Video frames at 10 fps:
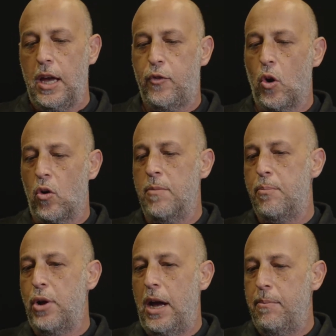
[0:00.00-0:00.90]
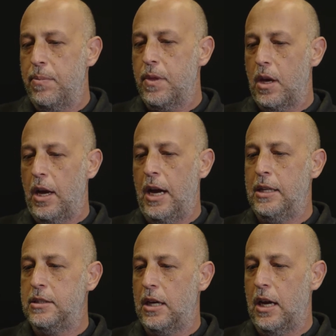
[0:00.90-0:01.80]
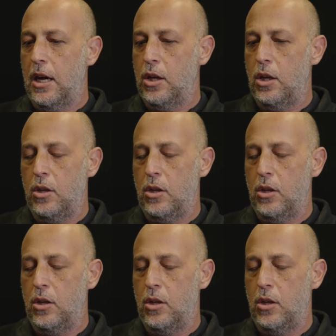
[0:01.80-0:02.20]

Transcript: if you're on-prem and uh,